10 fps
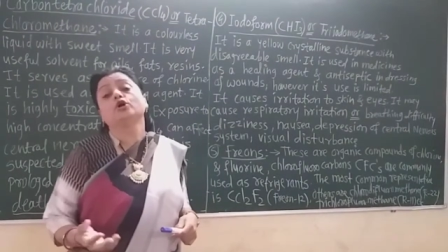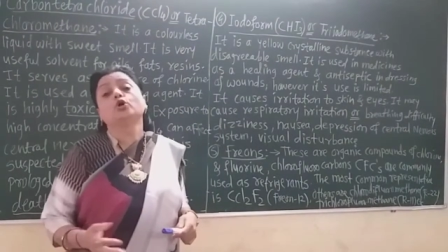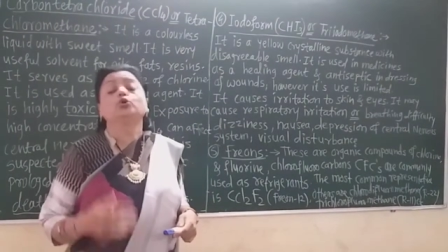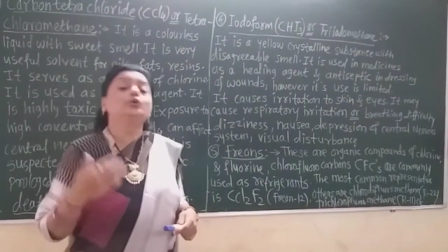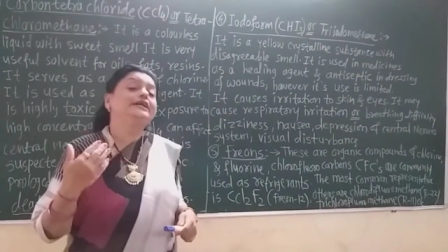
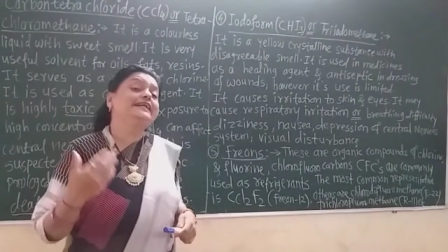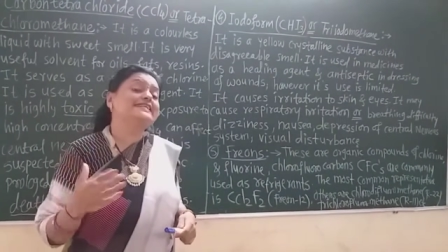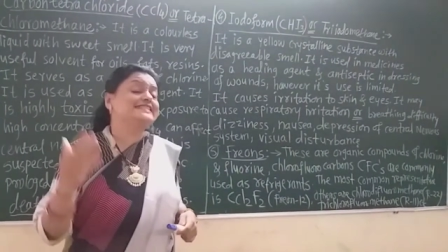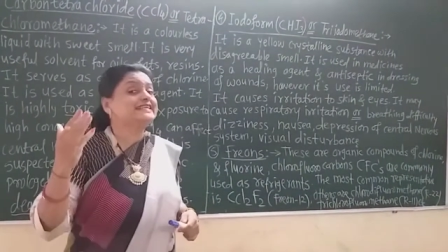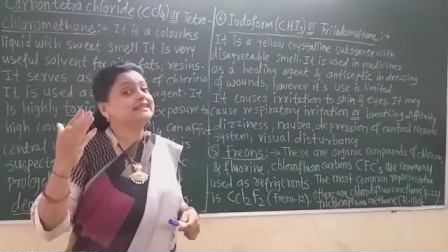to
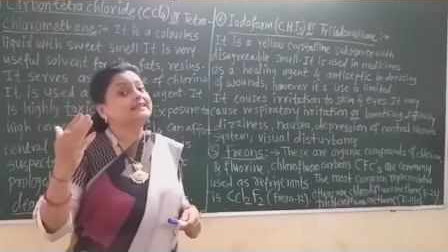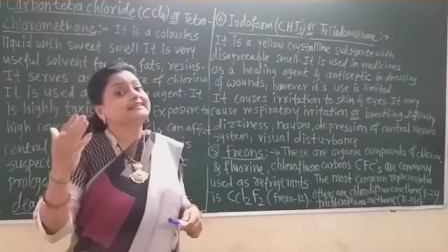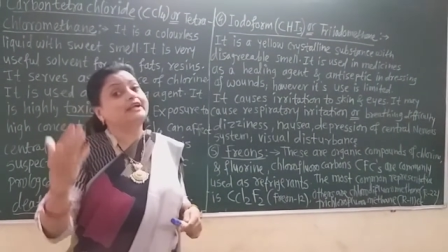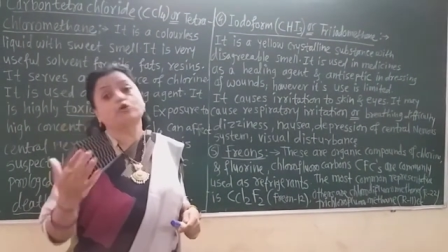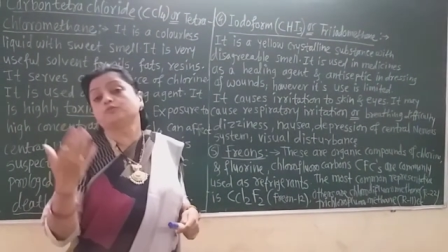dressing
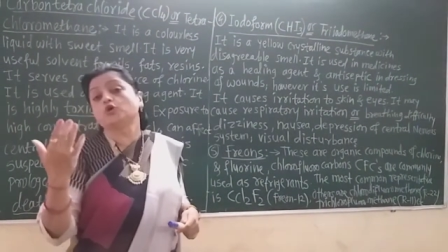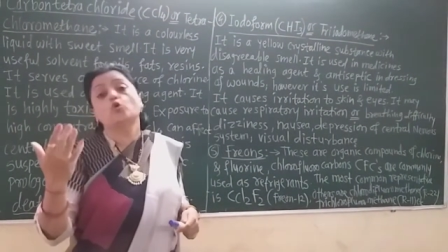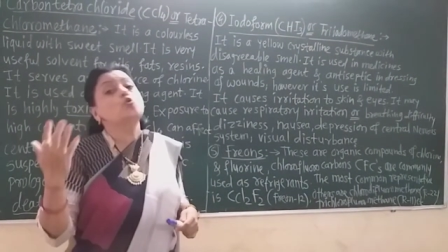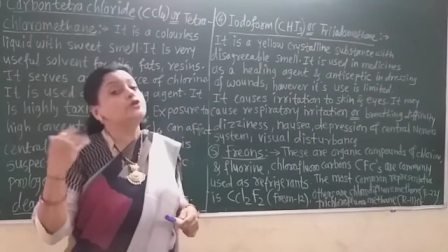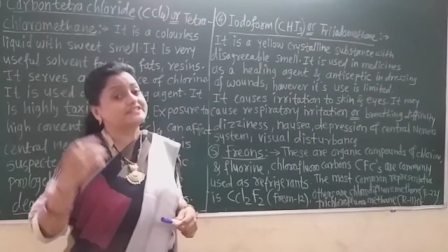that of the
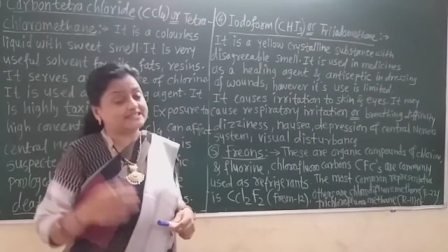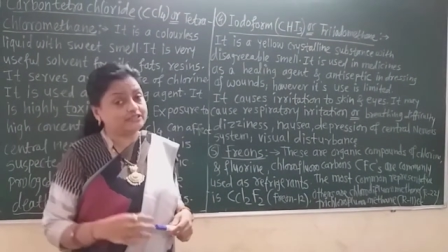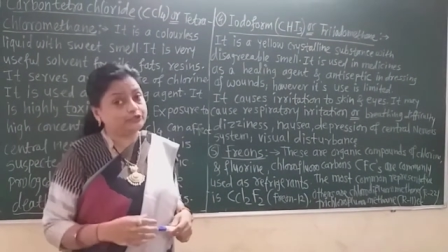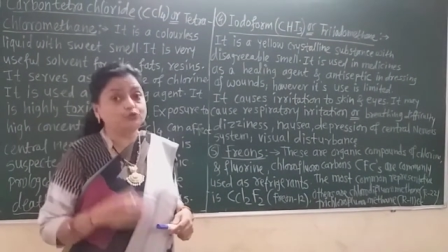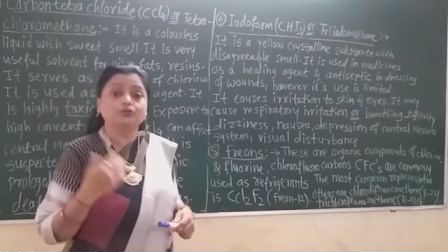
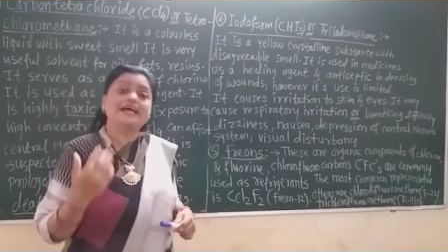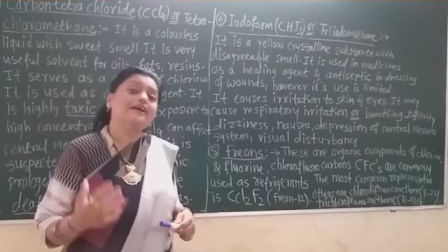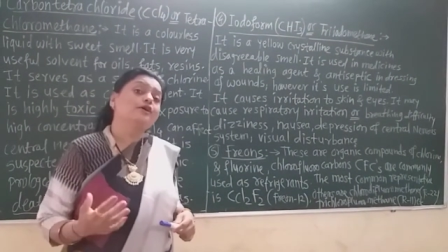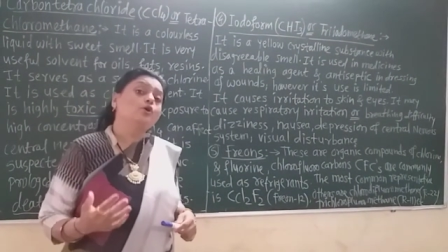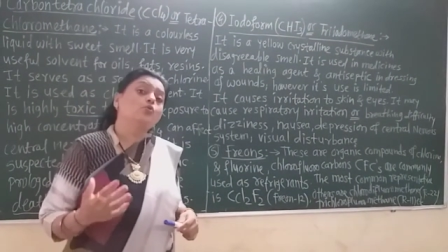wounds. Due to
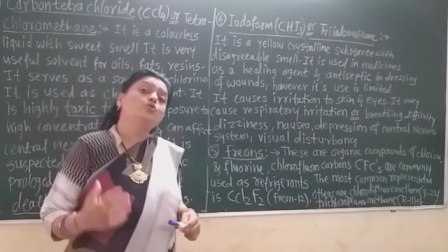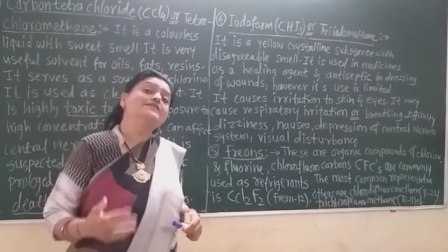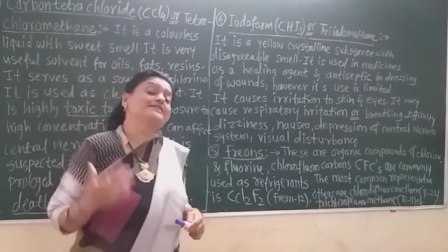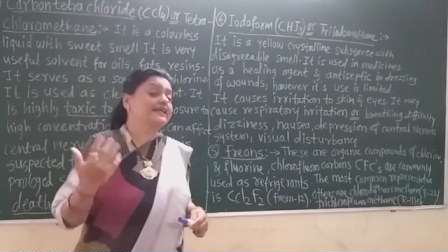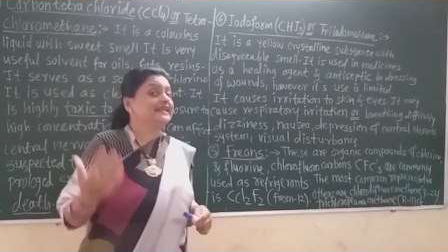that,
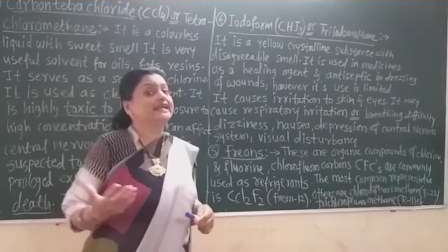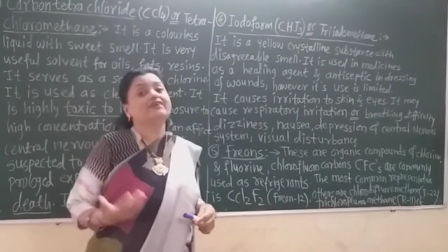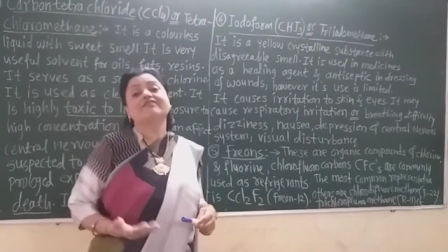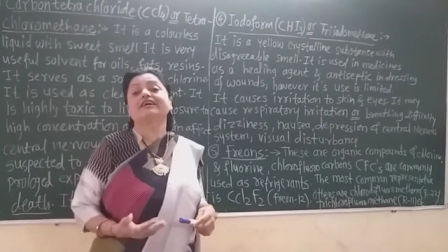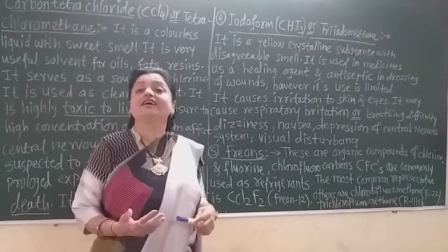wounds
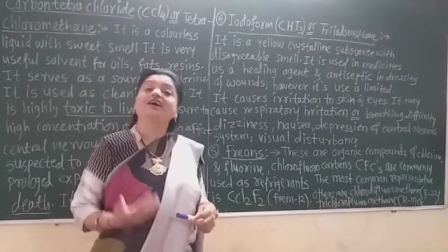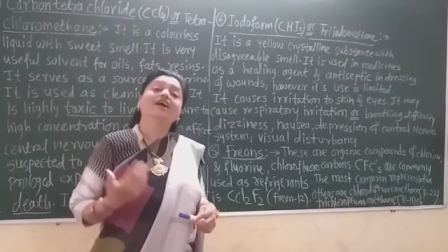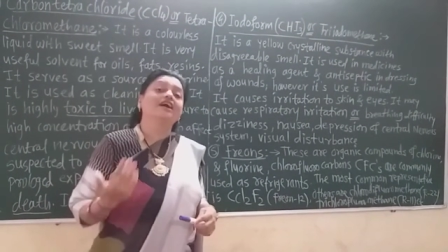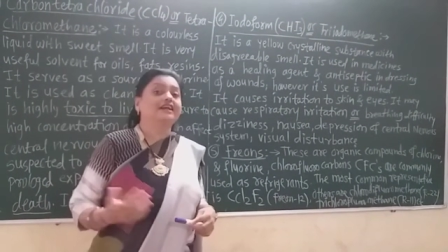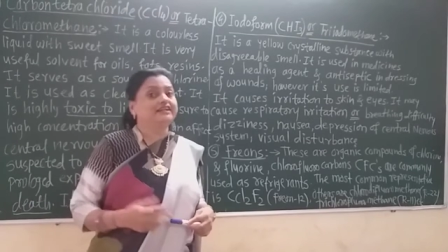recovered
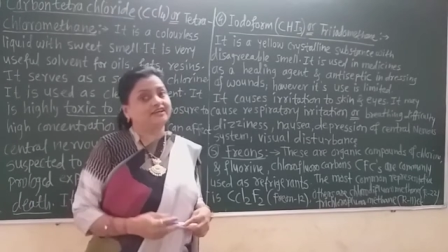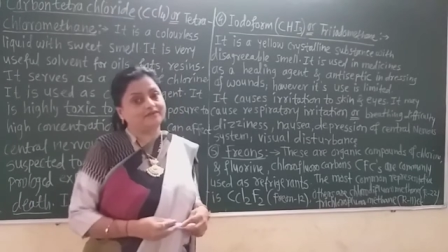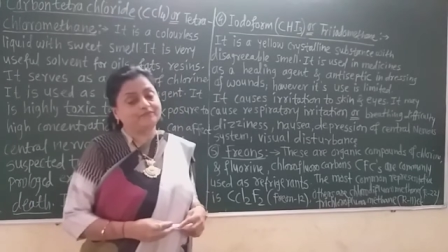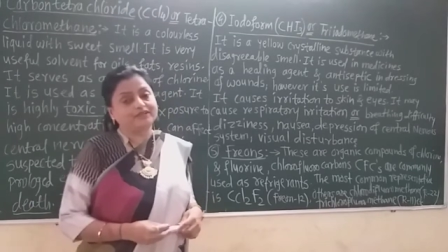earlier.